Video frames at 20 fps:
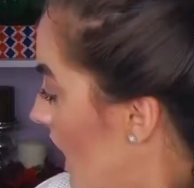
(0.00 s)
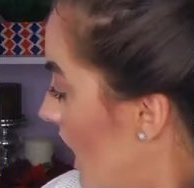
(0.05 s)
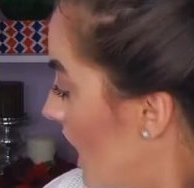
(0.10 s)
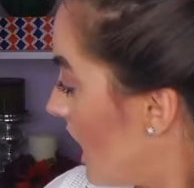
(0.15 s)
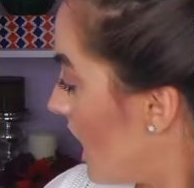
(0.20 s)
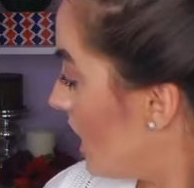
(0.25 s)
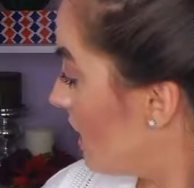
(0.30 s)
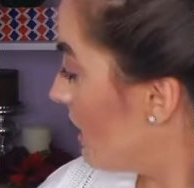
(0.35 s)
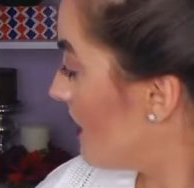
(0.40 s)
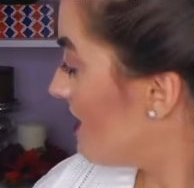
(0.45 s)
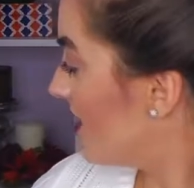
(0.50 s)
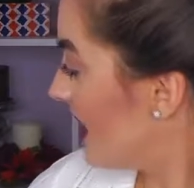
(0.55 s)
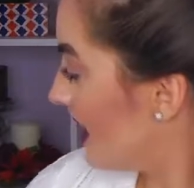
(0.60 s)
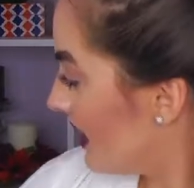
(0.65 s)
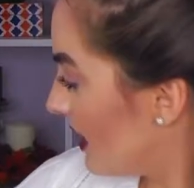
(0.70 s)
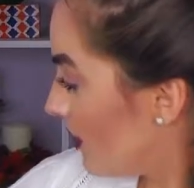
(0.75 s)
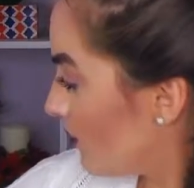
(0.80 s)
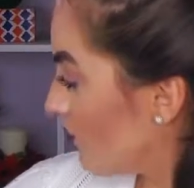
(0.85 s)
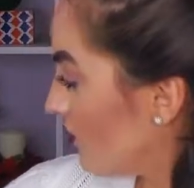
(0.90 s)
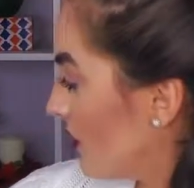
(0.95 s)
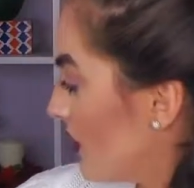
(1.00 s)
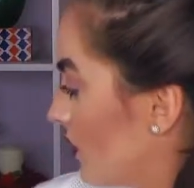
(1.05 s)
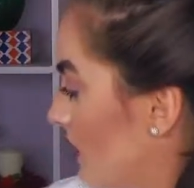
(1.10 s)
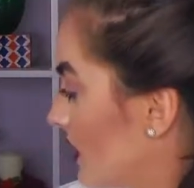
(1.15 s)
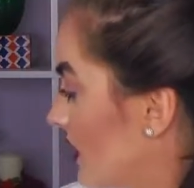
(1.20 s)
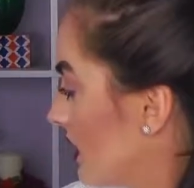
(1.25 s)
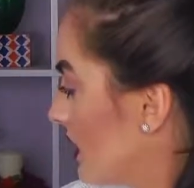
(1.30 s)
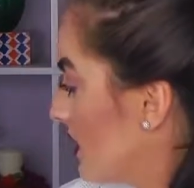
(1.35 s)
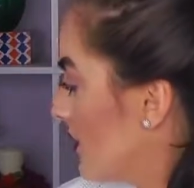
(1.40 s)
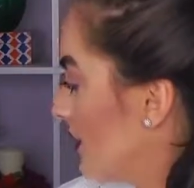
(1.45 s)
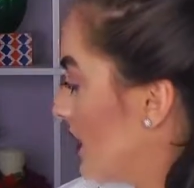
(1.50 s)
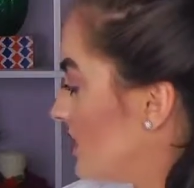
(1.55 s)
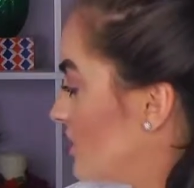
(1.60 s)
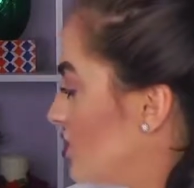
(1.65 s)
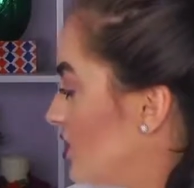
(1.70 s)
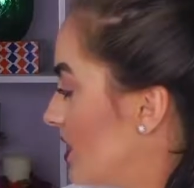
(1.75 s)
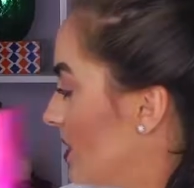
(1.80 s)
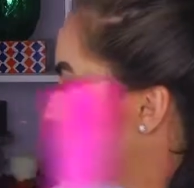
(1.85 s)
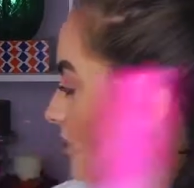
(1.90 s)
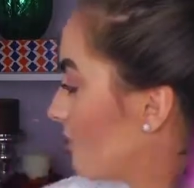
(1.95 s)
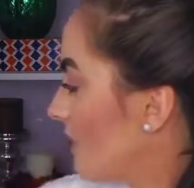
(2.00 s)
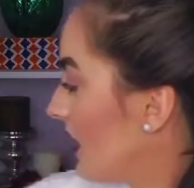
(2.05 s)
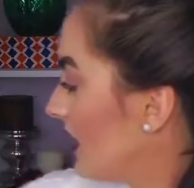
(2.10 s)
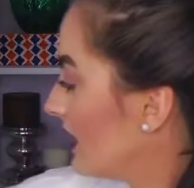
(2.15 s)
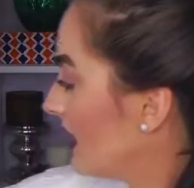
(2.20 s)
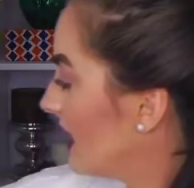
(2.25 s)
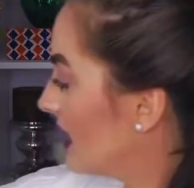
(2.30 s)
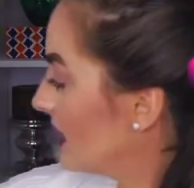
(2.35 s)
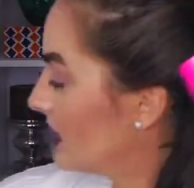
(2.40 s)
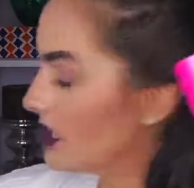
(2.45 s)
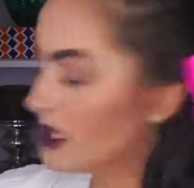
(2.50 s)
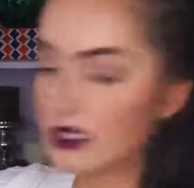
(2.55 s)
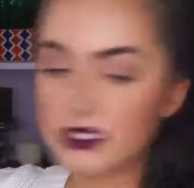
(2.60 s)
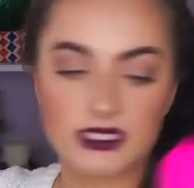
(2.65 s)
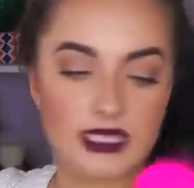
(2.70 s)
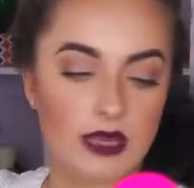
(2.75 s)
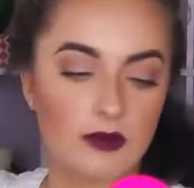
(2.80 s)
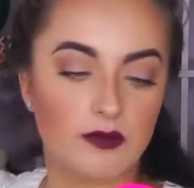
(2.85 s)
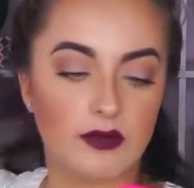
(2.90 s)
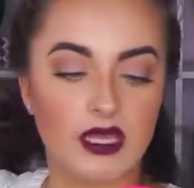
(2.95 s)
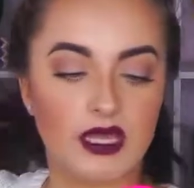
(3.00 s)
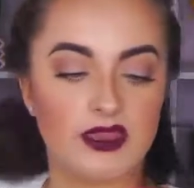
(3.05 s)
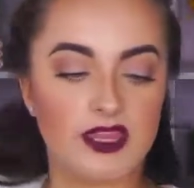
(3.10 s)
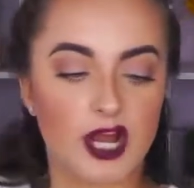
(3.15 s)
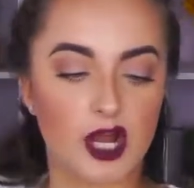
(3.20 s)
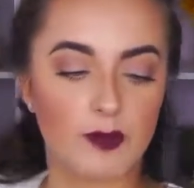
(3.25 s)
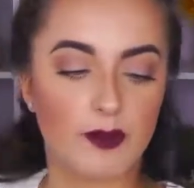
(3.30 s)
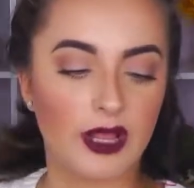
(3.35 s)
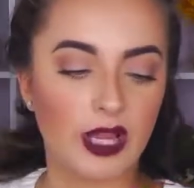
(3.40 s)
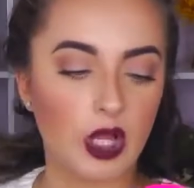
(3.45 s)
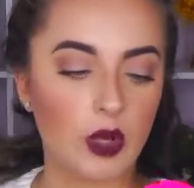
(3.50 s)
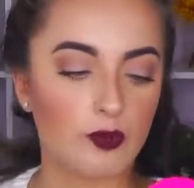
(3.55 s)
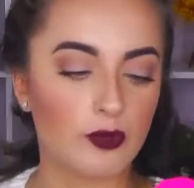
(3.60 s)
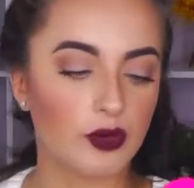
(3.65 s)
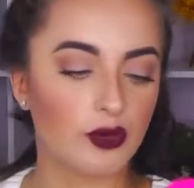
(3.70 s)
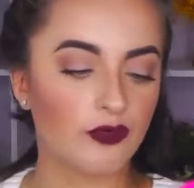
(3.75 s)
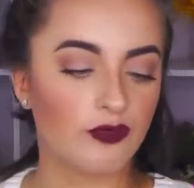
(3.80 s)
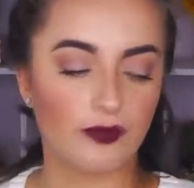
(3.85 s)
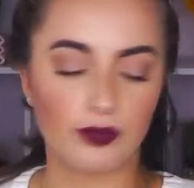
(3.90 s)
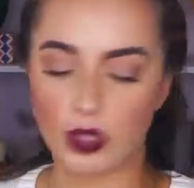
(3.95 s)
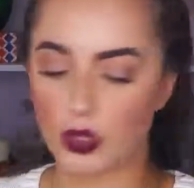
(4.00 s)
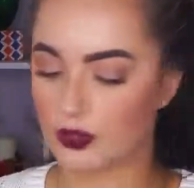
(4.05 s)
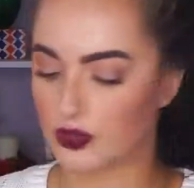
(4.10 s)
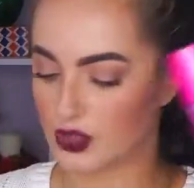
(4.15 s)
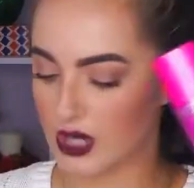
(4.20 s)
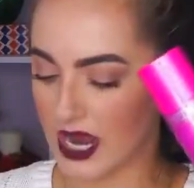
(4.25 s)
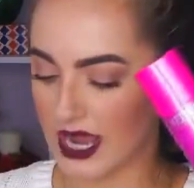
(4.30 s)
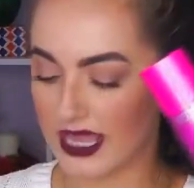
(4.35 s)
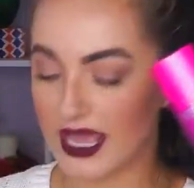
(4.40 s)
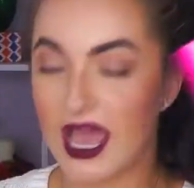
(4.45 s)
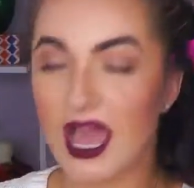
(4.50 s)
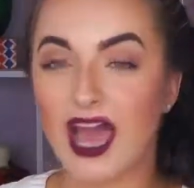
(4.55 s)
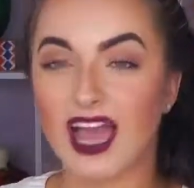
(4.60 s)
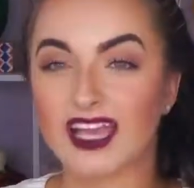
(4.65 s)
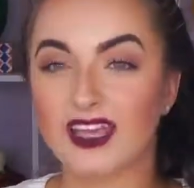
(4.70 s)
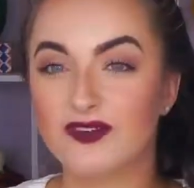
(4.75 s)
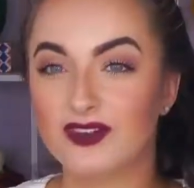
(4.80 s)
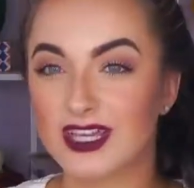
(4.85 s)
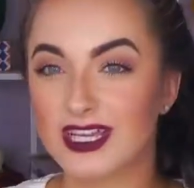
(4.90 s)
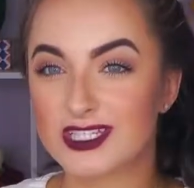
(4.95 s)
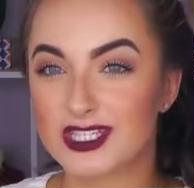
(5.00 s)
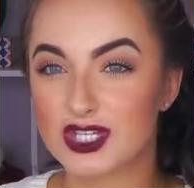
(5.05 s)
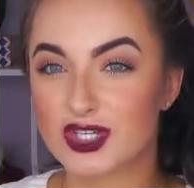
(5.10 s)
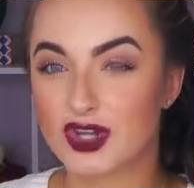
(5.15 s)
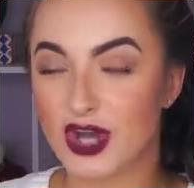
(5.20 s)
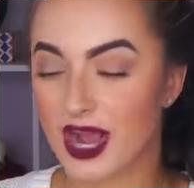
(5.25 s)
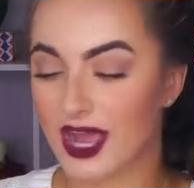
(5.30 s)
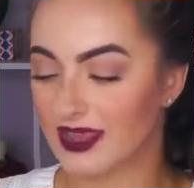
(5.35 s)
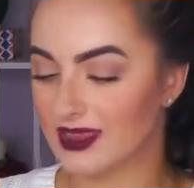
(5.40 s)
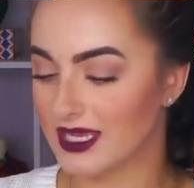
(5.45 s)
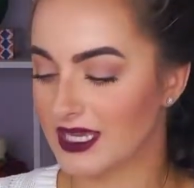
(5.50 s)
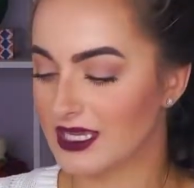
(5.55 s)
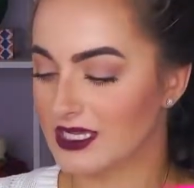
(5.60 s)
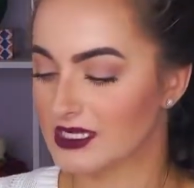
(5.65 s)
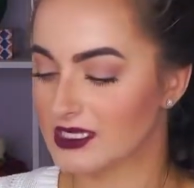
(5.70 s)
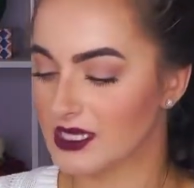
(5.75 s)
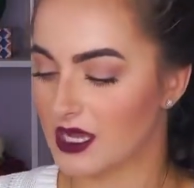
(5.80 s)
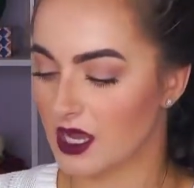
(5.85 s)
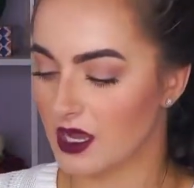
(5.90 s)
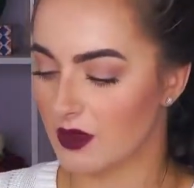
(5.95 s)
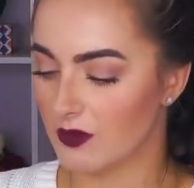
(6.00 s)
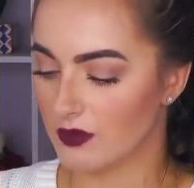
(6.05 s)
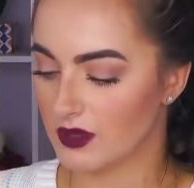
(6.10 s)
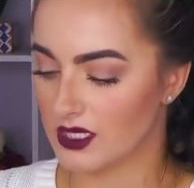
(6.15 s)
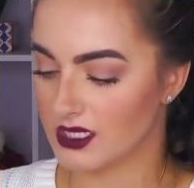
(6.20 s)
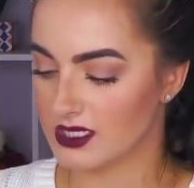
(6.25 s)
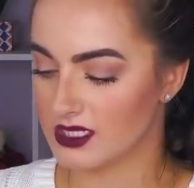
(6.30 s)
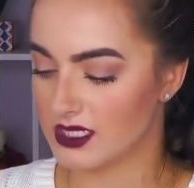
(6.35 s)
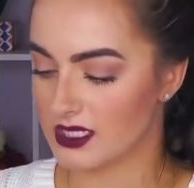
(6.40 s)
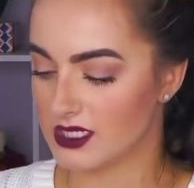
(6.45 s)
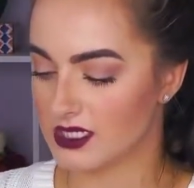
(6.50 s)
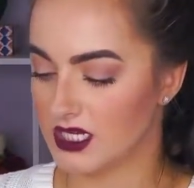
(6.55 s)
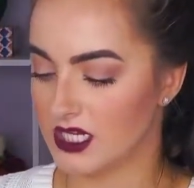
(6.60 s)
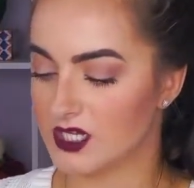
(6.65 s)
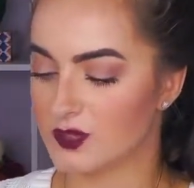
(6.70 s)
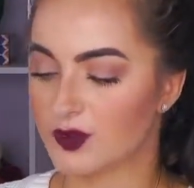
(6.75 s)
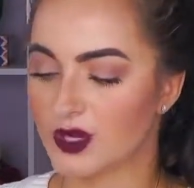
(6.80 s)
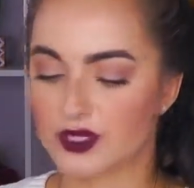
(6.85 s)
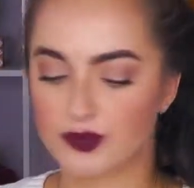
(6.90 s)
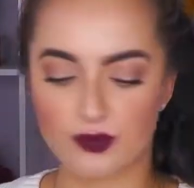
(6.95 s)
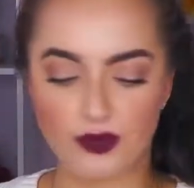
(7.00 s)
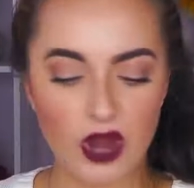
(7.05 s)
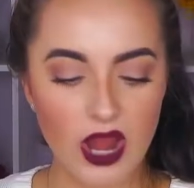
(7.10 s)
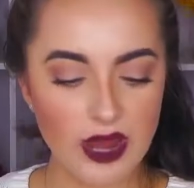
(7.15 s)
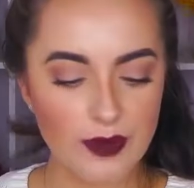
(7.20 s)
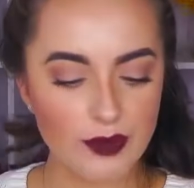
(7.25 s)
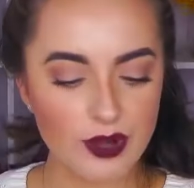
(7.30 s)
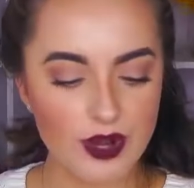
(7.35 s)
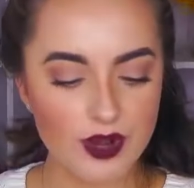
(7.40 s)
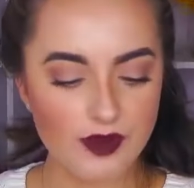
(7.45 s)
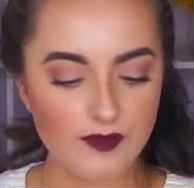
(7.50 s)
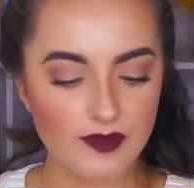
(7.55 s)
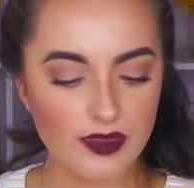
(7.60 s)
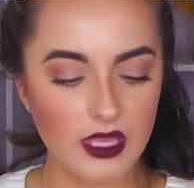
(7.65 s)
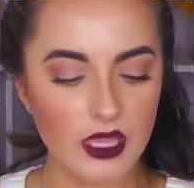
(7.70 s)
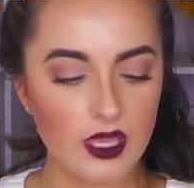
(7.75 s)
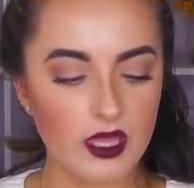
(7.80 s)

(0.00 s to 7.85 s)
Then I'm really quickly going to mention Redken sent me their Pillow Proof Blow Dry. I have yet to try these. This is the Express Primer.